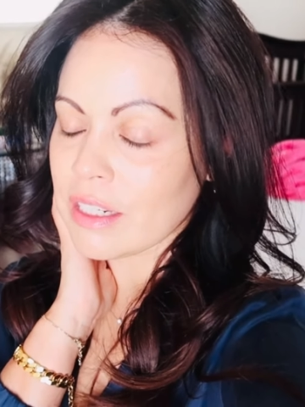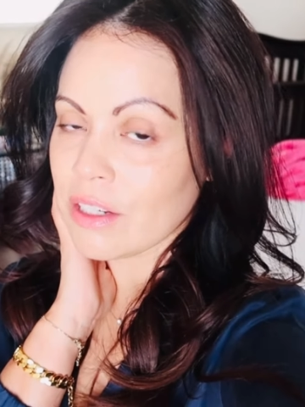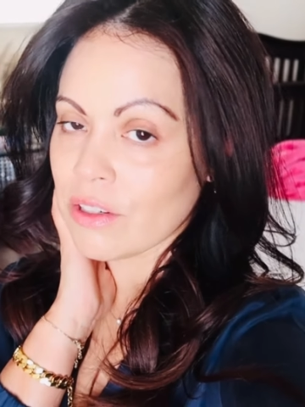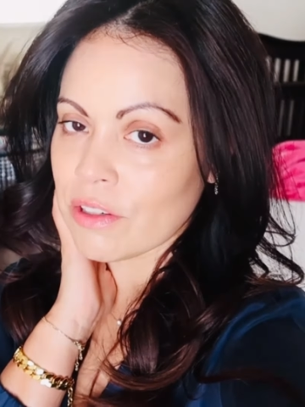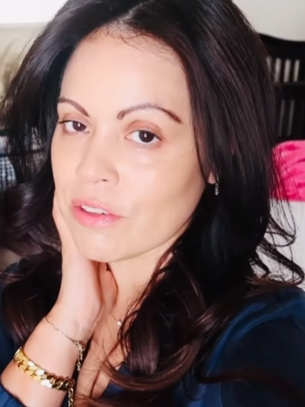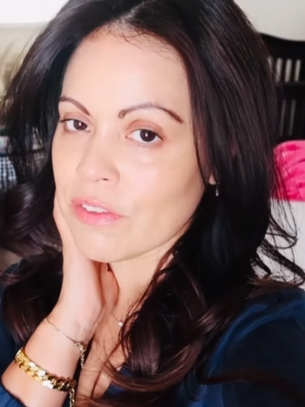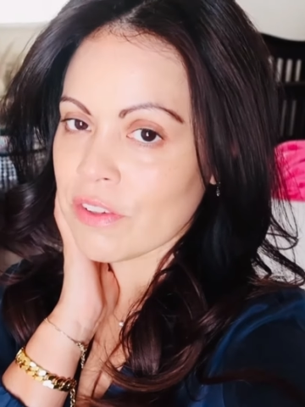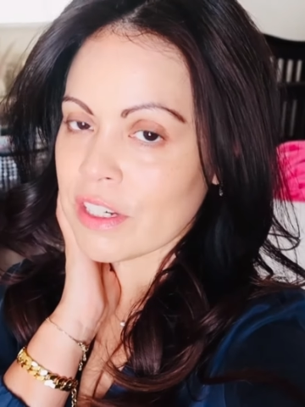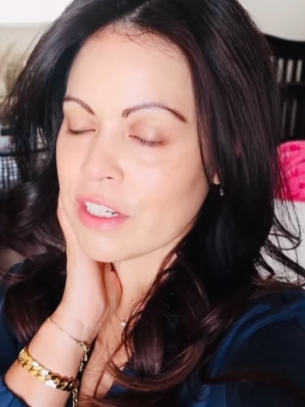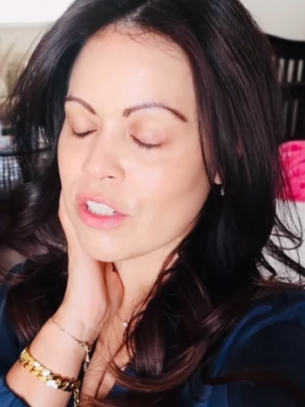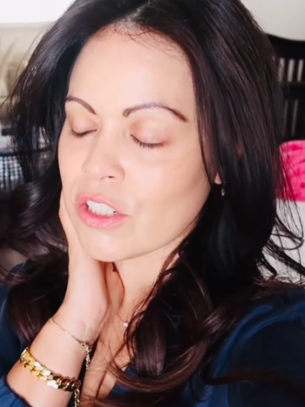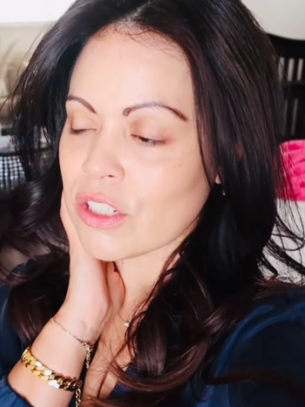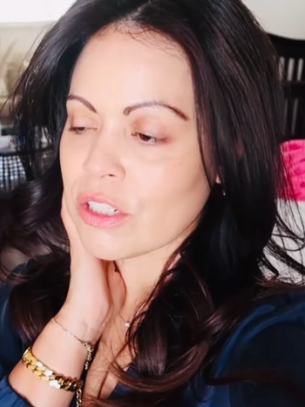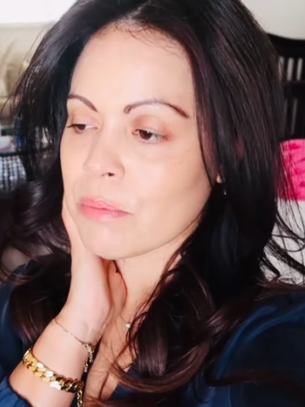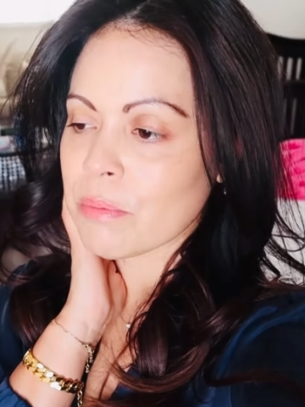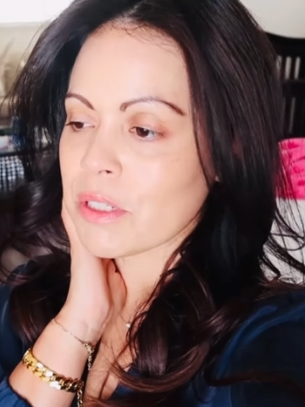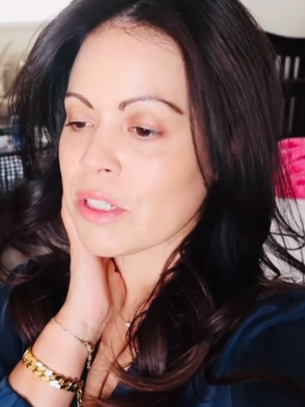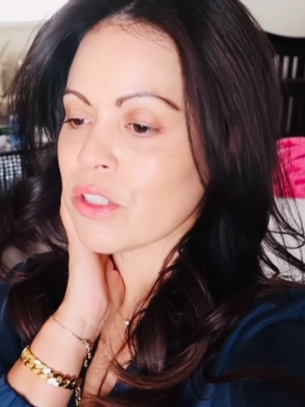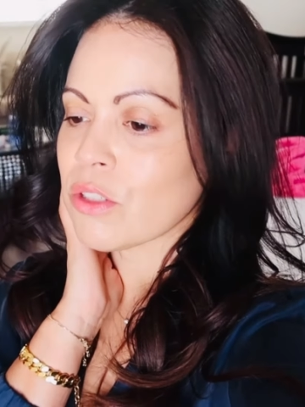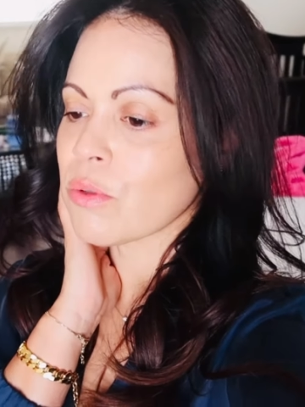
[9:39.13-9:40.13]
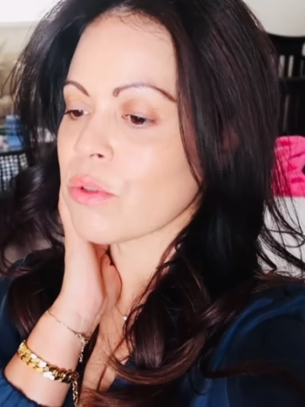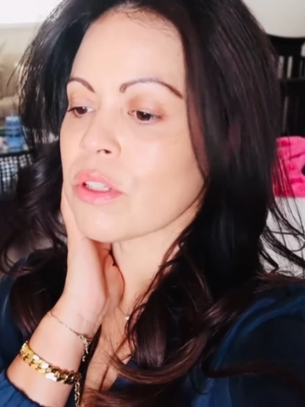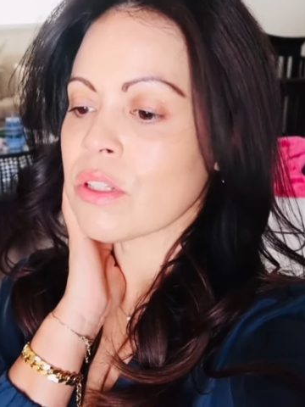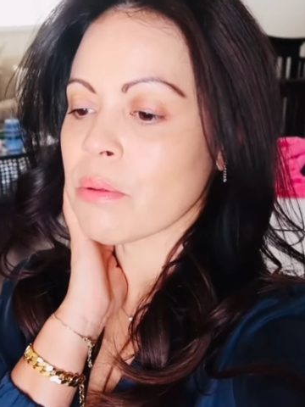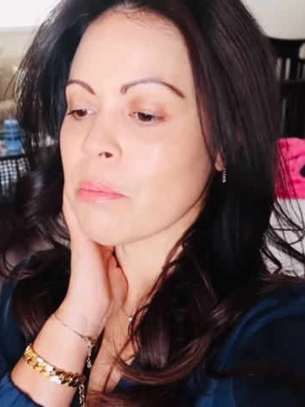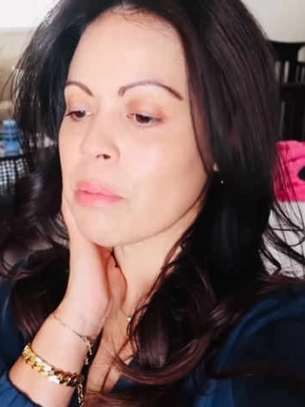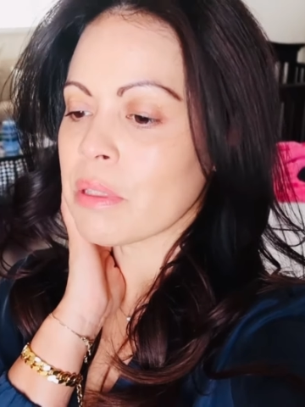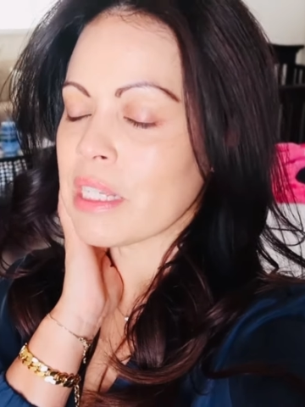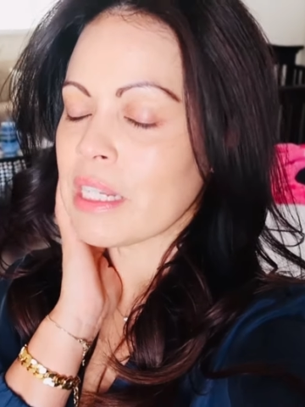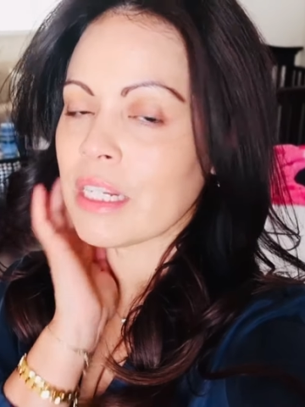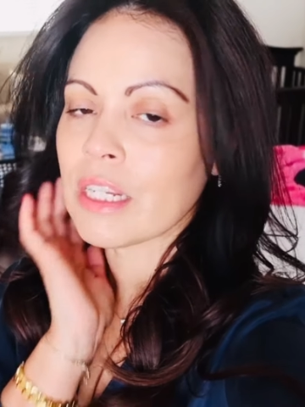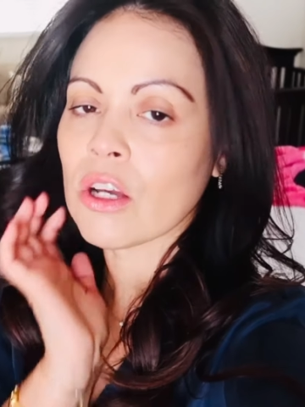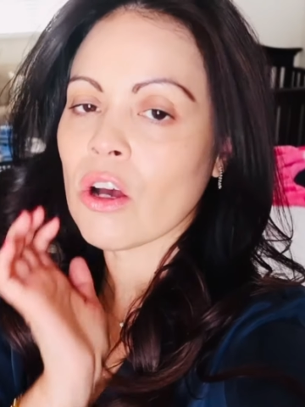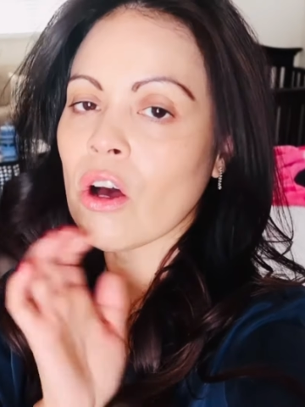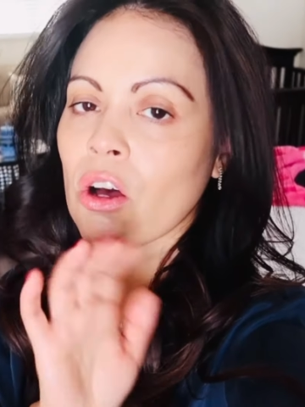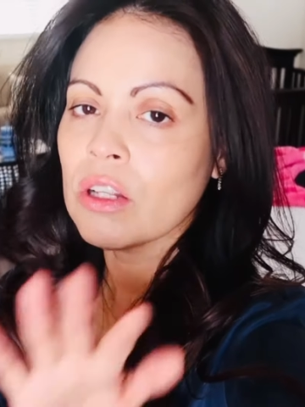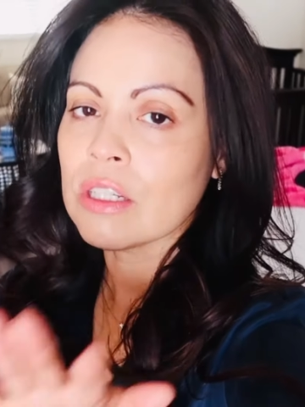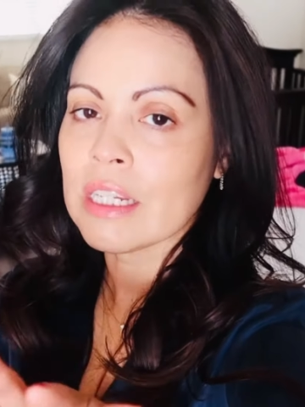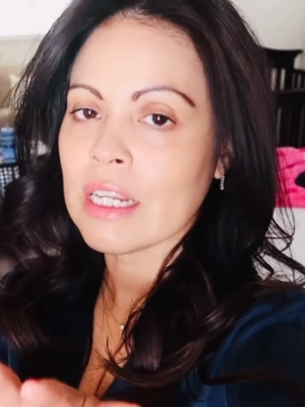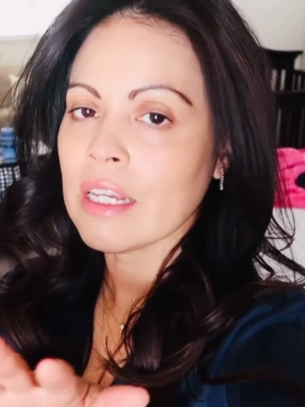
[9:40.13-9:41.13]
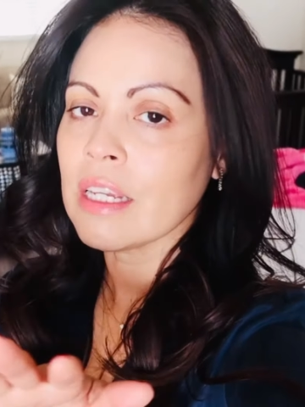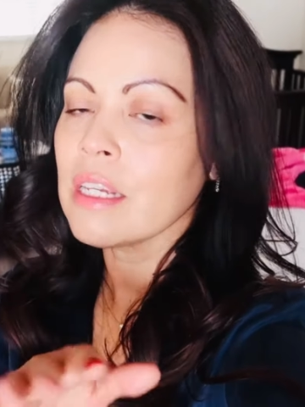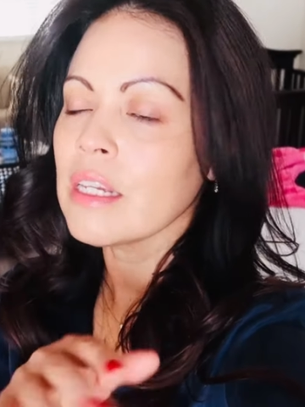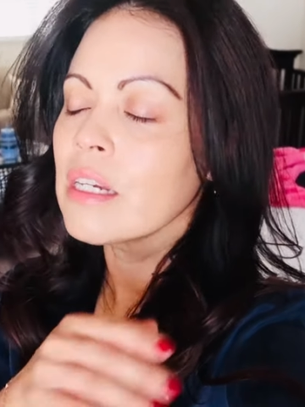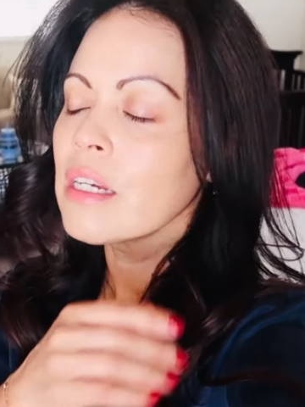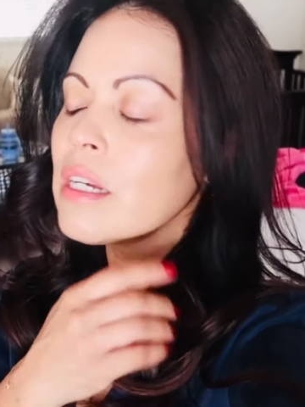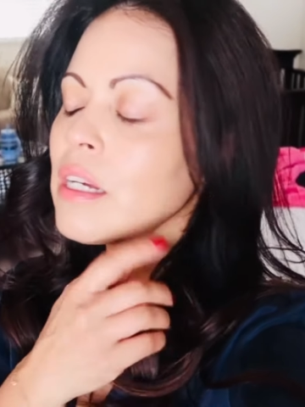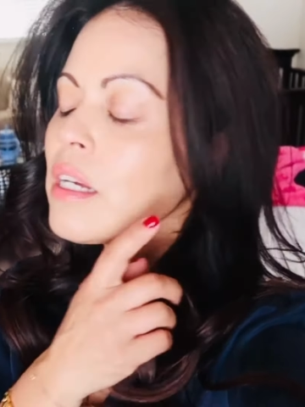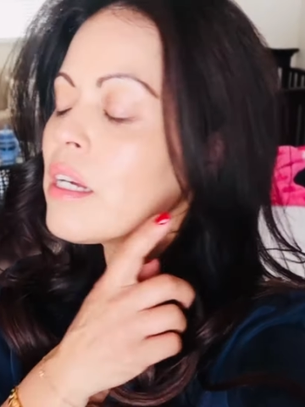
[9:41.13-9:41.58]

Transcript: ear infection because she was complaining all night